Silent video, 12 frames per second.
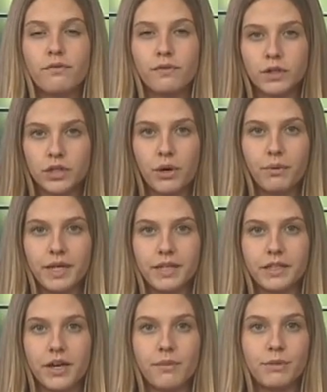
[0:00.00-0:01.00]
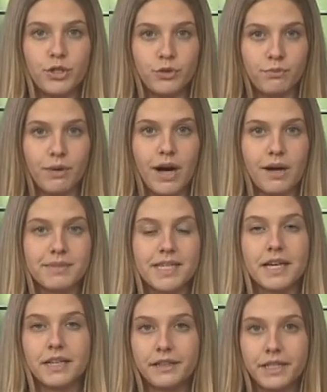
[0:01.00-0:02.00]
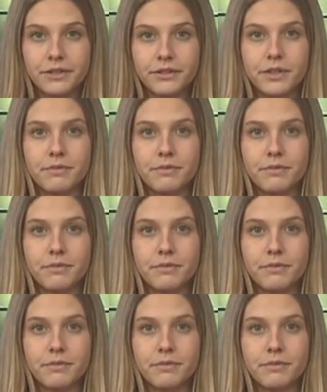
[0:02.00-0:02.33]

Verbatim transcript: for low income new moms cleared